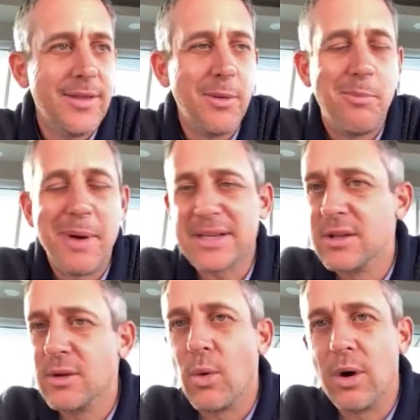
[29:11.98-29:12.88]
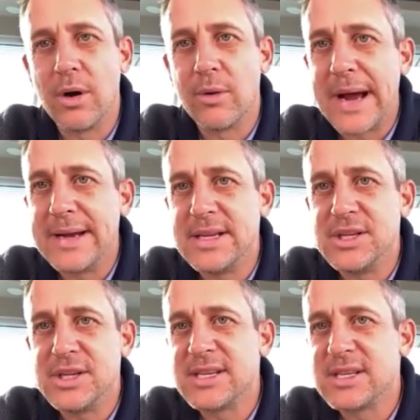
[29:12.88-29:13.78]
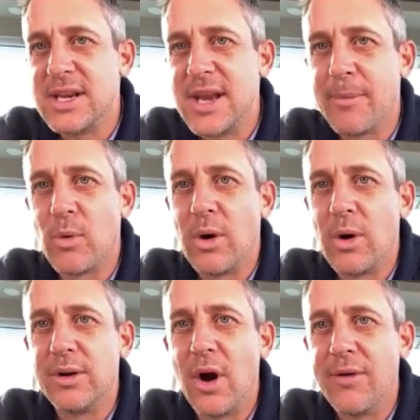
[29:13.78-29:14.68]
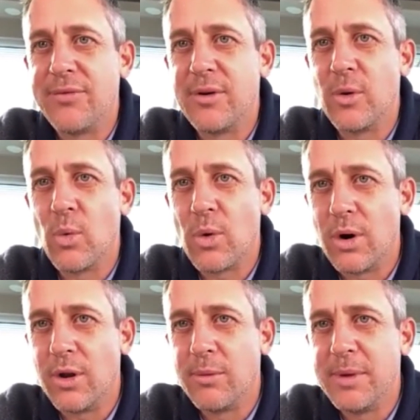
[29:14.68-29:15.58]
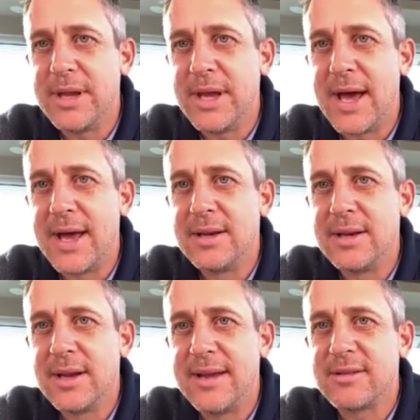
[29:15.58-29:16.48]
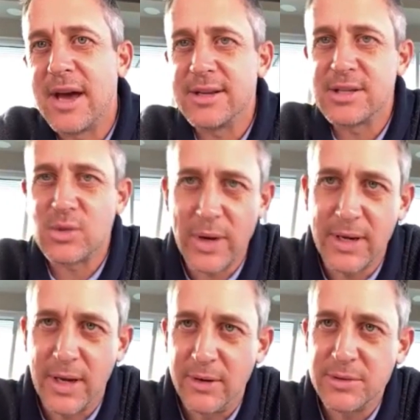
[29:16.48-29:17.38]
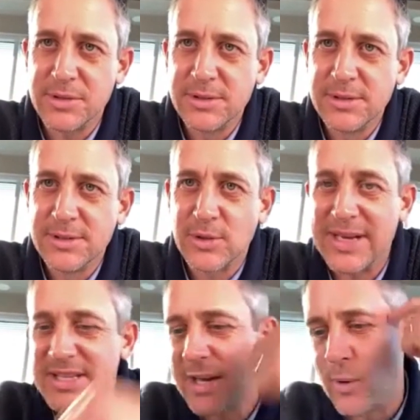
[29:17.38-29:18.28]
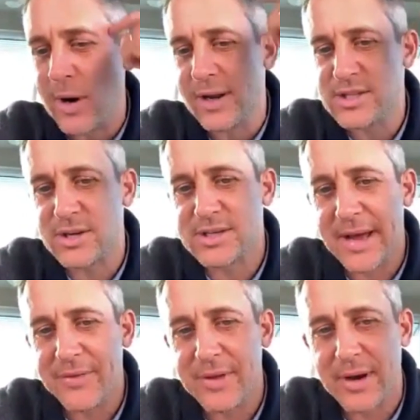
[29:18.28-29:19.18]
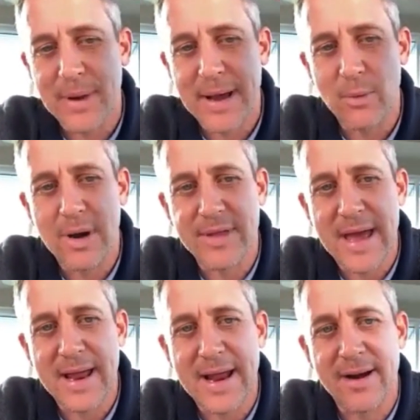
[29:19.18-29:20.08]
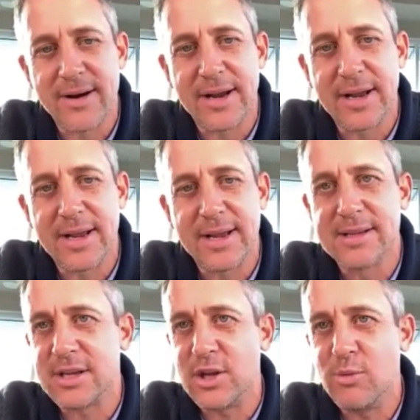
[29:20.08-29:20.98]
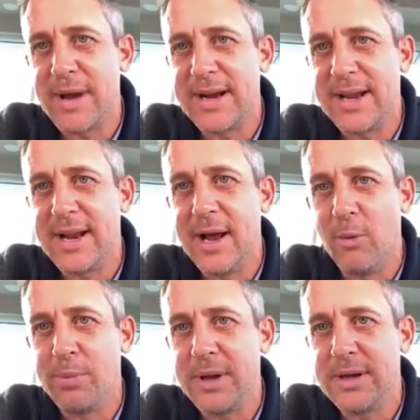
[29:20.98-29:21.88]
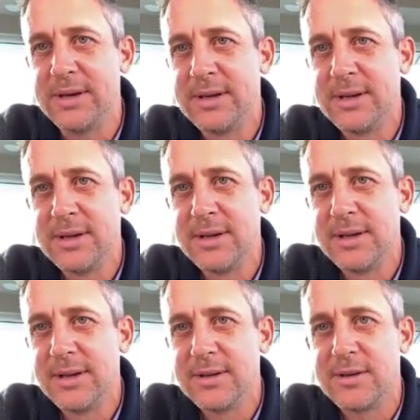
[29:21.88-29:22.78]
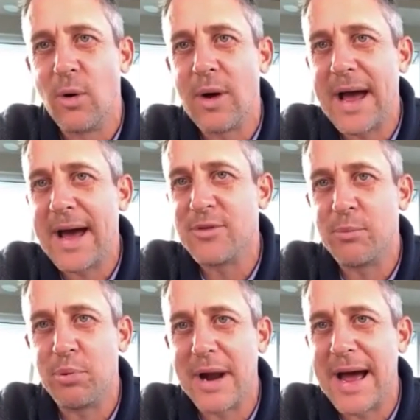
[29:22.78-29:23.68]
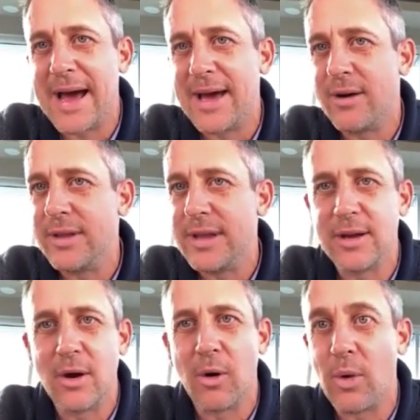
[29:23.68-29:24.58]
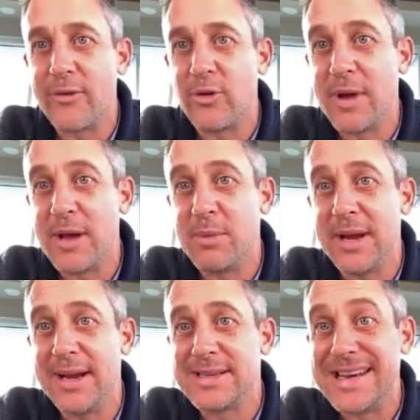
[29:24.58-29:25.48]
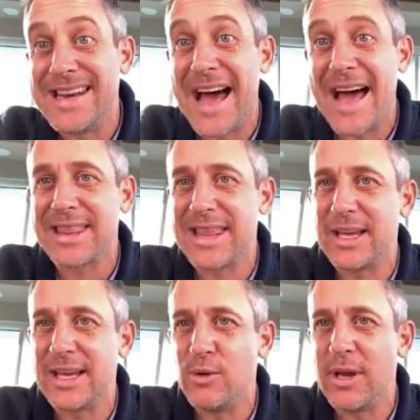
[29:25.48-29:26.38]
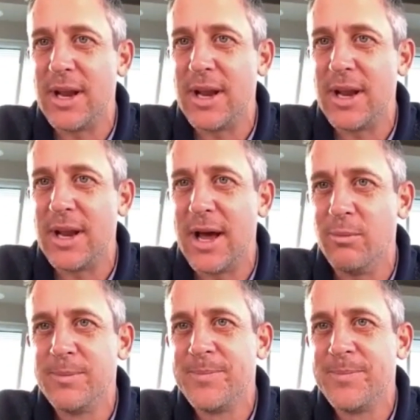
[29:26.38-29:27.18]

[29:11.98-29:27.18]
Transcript: the best in the world, right? DJ's the #1 golfer in the world, but yet he's got a swing coach. So I say to our listeners out there, right, whatever that area is that you may need help in, don't have the pride or the ego or whatever it may be to not think you need help.